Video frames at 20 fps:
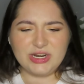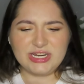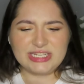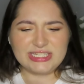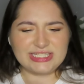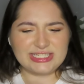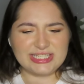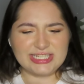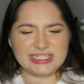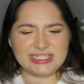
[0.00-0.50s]

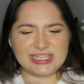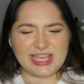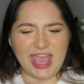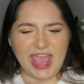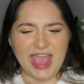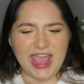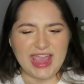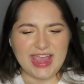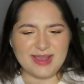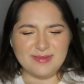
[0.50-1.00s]
is this
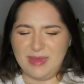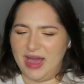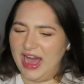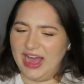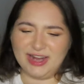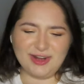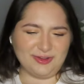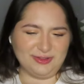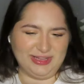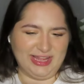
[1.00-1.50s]
game?
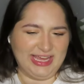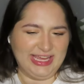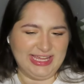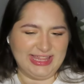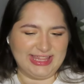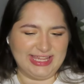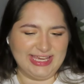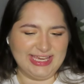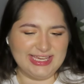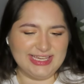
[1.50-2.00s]
I don't like
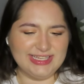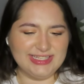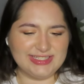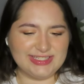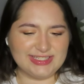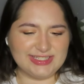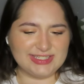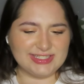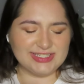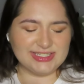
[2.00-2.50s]

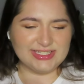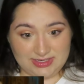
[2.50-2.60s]
this.